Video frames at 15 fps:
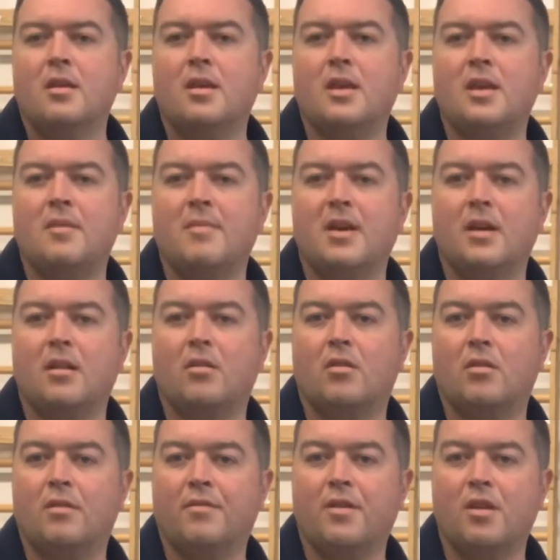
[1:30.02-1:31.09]
email
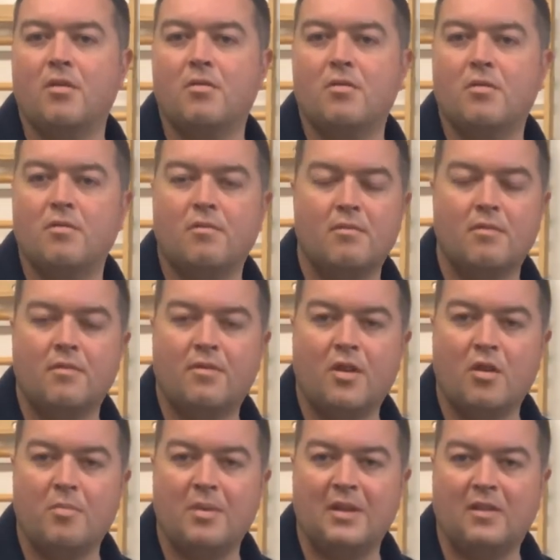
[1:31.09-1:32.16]
or a few
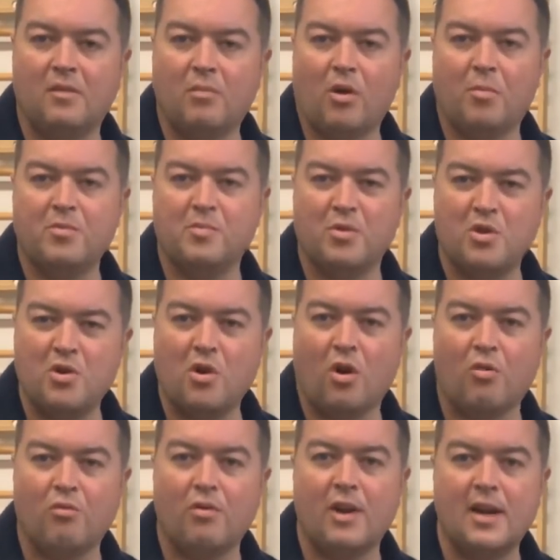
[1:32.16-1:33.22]
bits and bobs, but
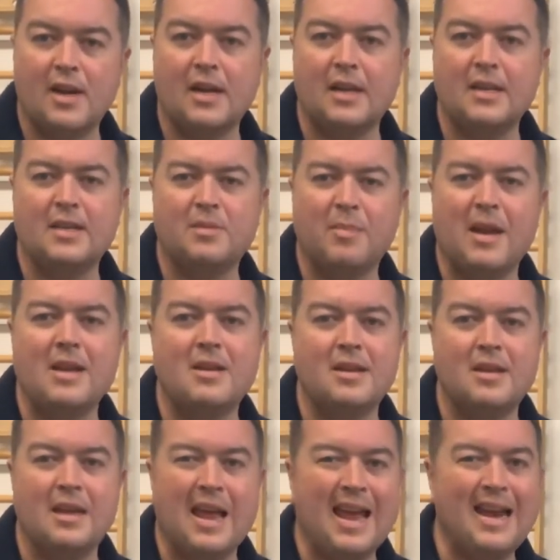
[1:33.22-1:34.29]
not really
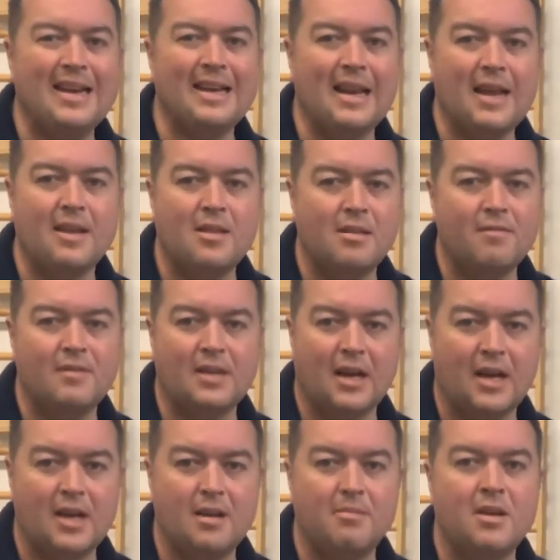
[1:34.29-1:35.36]
spending any length of
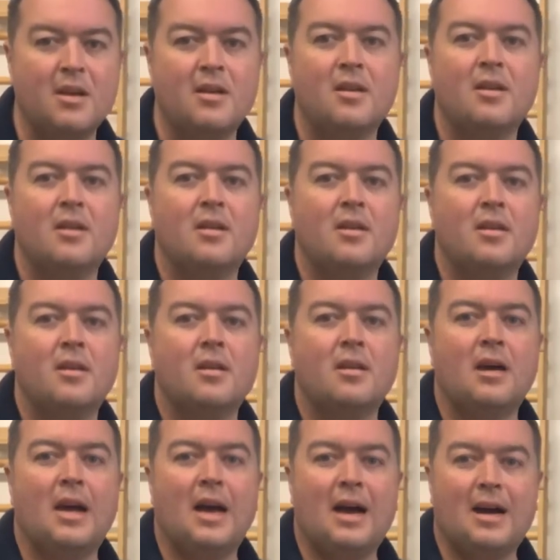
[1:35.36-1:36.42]
time
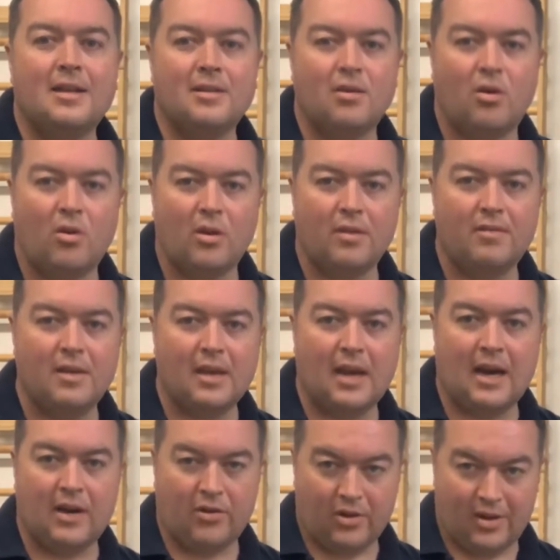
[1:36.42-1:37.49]
at all if you
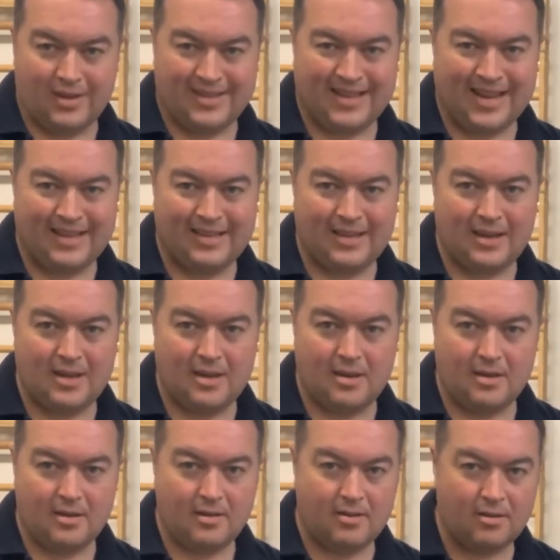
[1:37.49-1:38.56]
can on your settee
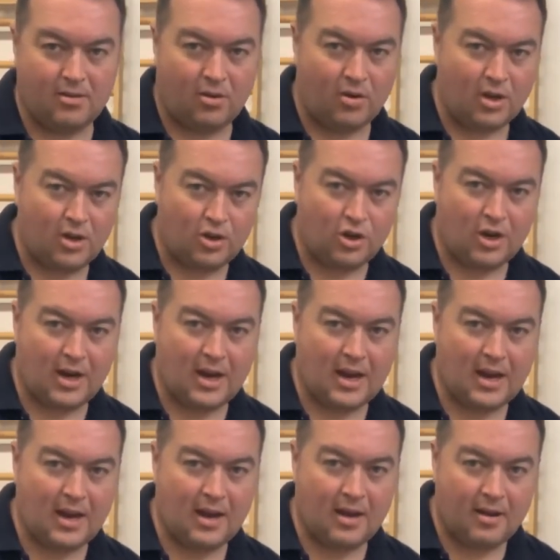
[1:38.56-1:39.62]
or your
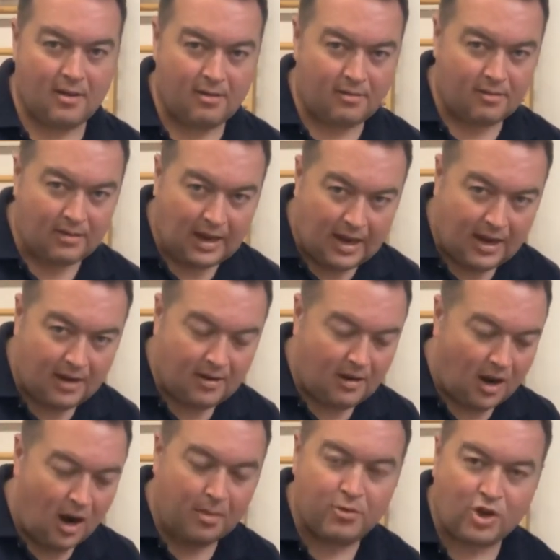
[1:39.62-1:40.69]
chair,
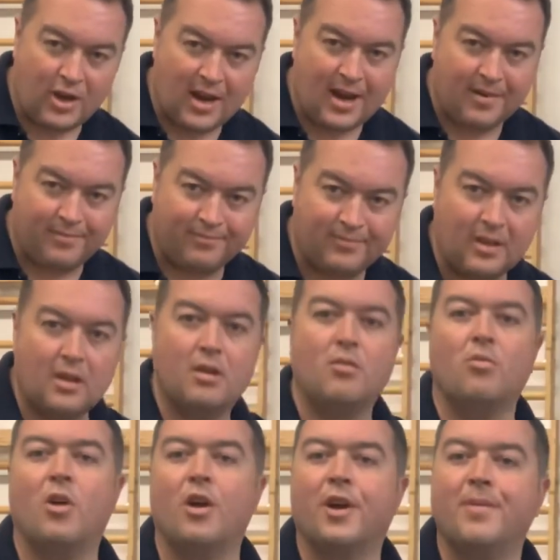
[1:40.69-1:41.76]
armchair
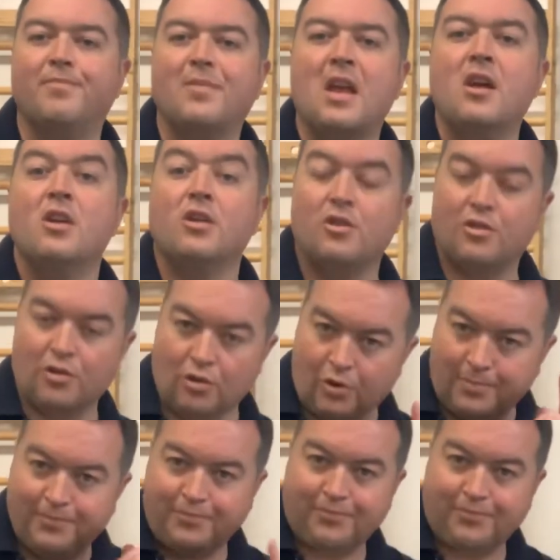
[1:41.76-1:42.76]
working. So